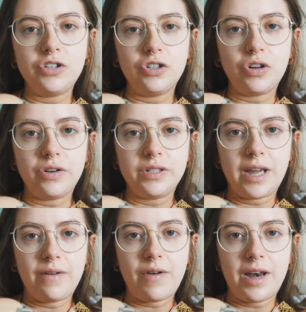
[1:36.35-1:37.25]
just gone to
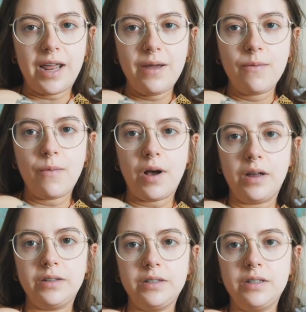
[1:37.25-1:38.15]
get ready
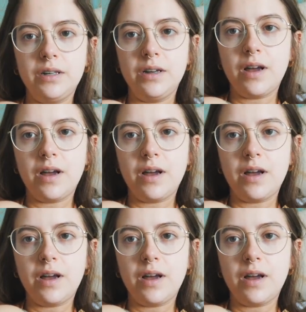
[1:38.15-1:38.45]
whilst